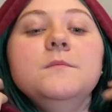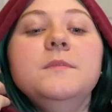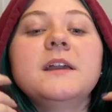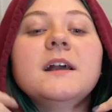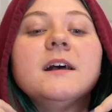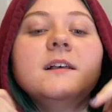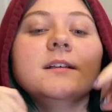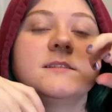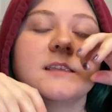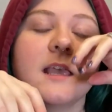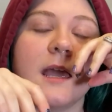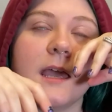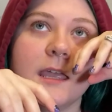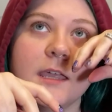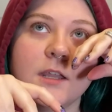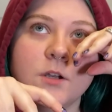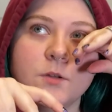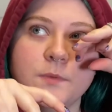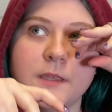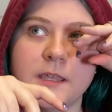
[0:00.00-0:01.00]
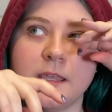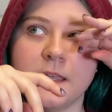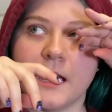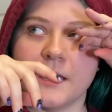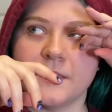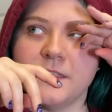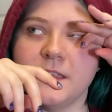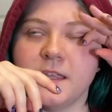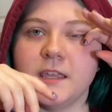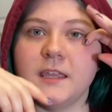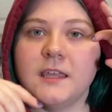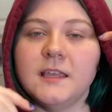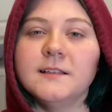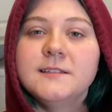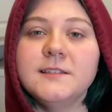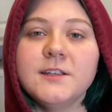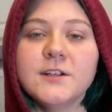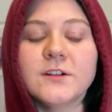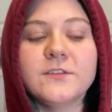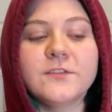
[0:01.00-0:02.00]
because it'll be, I think,
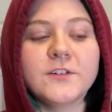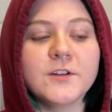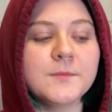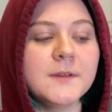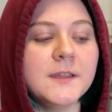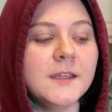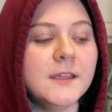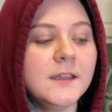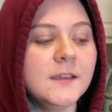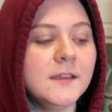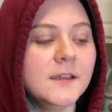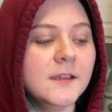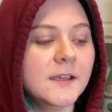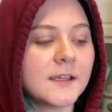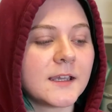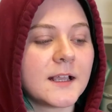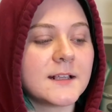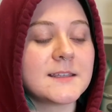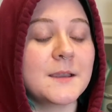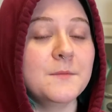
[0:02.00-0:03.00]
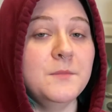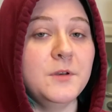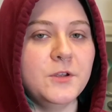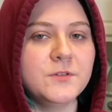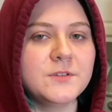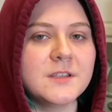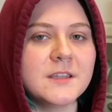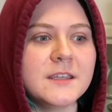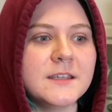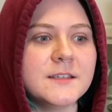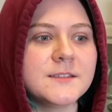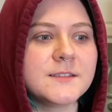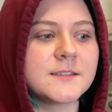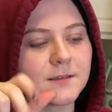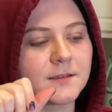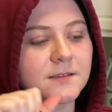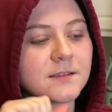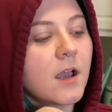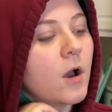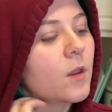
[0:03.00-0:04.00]
easier for me because I'm new to this.
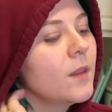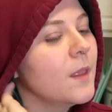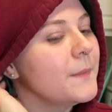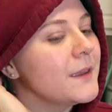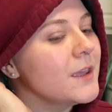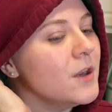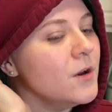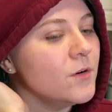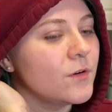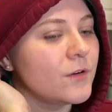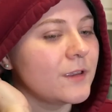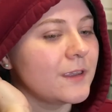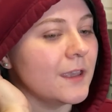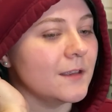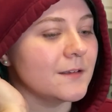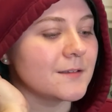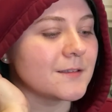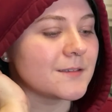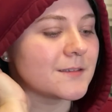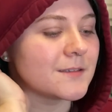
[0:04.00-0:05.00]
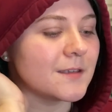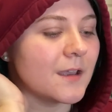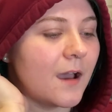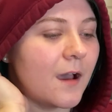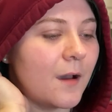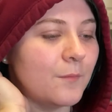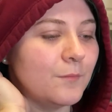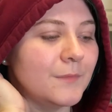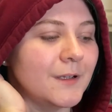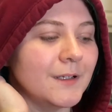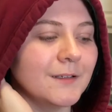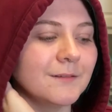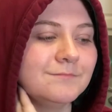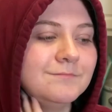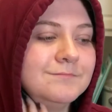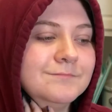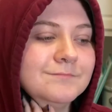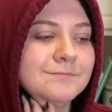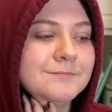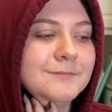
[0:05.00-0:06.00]
So let me go get some
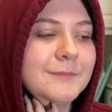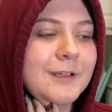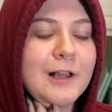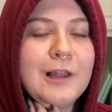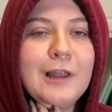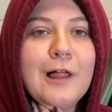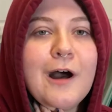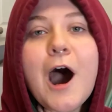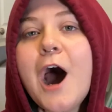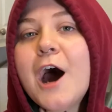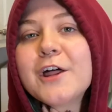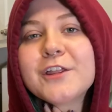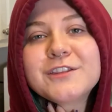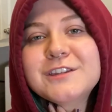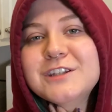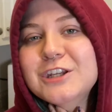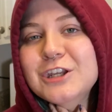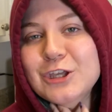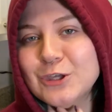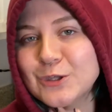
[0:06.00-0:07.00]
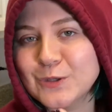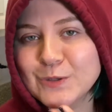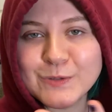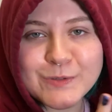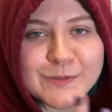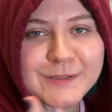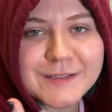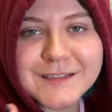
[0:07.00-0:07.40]
cloth to use